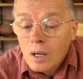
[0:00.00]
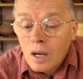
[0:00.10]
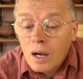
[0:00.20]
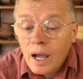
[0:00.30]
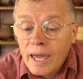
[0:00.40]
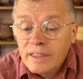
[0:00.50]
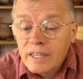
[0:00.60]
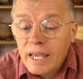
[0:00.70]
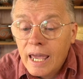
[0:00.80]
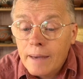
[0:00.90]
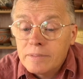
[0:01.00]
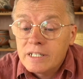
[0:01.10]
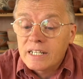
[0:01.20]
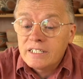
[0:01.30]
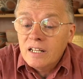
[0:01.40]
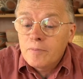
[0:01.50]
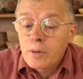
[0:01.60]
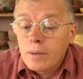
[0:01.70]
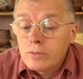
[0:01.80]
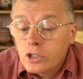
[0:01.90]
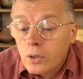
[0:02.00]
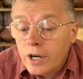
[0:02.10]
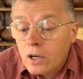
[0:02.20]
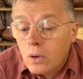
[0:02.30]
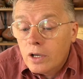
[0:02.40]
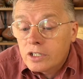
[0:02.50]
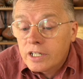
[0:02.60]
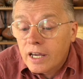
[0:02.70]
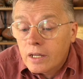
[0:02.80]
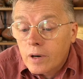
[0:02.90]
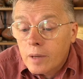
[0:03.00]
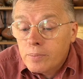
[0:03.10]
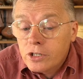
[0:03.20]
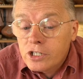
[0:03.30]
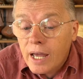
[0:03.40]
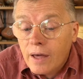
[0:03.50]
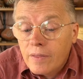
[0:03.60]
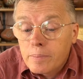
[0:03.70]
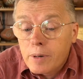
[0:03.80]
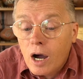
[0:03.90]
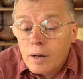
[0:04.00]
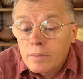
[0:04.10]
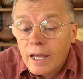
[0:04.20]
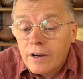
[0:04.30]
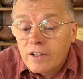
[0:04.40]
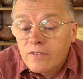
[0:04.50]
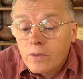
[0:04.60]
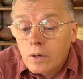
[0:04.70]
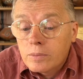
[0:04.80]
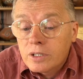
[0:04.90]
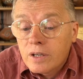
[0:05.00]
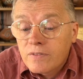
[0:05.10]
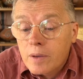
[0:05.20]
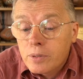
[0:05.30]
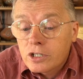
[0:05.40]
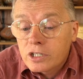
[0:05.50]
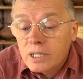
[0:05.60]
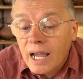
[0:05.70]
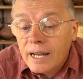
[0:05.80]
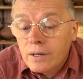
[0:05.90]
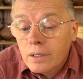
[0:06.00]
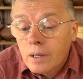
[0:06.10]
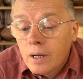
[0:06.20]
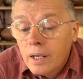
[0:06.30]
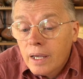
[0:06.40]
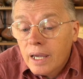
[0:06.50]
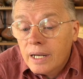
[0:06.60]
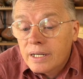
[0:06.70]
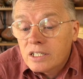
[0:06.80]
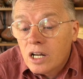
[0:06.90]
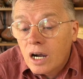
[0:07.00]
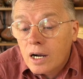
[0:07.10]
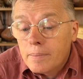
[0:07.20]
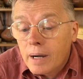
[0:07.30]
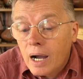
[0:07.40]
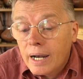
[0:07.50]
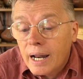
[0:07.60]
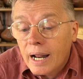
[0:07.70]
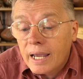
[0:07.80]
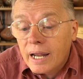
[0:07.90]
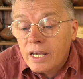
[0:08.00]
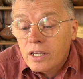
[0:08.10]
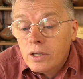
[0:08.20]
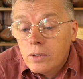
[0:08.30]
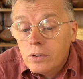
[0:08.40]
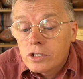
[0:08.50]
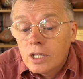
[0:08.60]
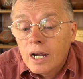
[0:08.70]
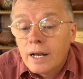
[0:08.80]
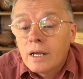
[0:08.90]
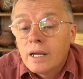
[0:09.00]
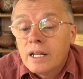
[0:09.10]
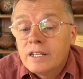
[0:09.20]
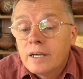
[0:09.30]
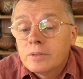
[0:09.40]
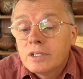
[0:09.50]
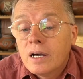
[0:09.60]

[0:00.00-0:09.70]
Uh, Anthony M says, I still have problems joining coils together. When I push down, the bottom layer deforms. If I push lighter, it does not combine. I get a huge line. Any tips?